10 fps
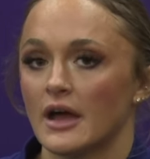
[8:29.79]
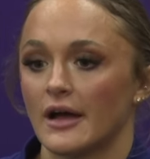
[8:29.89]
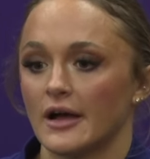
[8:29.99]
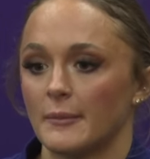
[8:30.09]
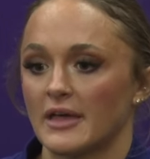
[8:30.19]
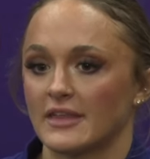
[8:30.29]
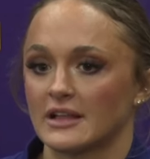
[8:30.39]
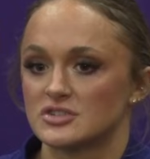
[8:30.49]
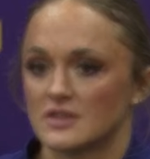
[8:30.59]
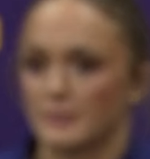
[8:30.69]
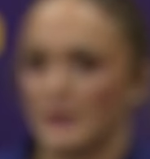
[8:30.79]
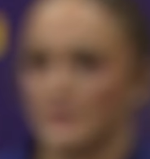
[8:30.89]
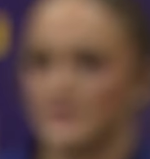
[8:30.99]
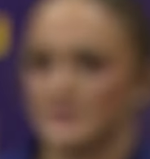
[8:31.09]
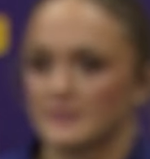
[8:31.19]
I think it's just
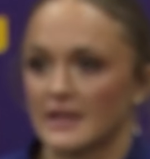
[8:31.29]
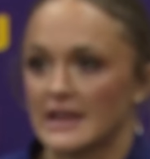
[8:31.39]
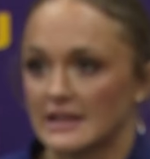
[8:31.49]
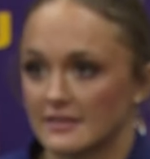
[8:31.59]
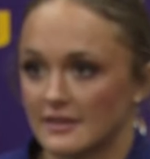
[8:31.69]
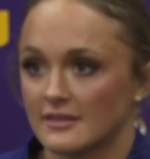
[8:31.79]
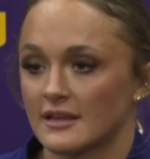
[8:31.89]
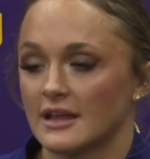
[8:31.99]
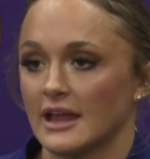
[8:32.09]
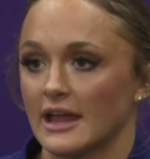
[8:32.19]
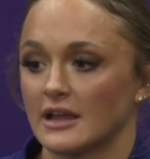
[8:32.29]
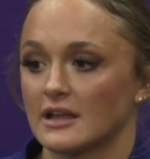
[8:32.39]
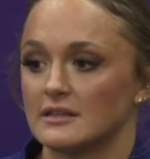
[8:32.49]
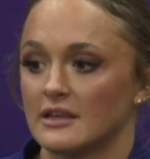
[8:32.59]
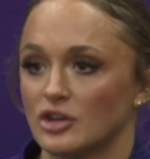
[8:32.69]
about staying consistent and
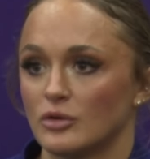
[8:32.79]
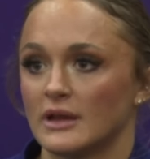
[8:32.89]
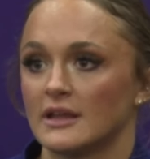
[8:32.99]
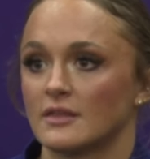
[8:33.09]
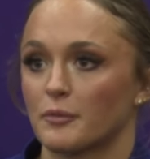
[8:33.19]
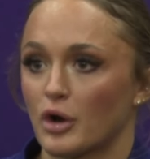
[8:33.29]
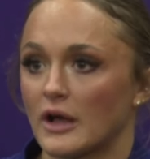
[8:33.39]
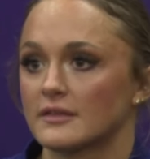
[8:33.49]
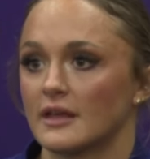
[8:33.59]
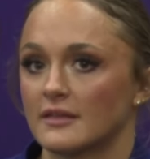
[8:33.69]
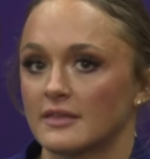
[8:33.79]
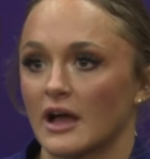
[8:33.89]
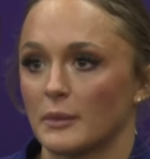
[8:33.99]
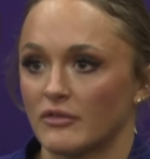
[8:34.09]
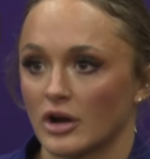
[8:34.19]
continuing the process
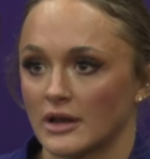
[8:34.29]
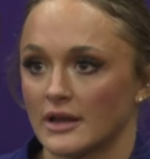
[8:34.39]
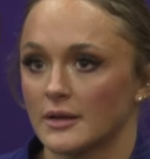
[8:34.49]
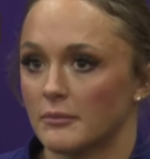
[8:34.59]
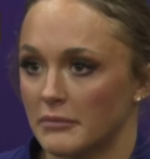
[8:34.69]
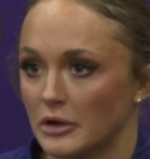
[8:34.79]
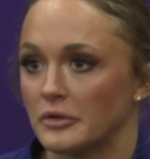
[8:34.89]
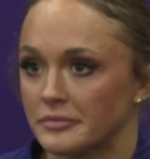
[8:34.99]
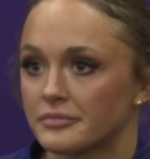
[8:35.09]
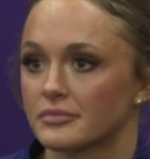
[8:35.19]
that we've already built.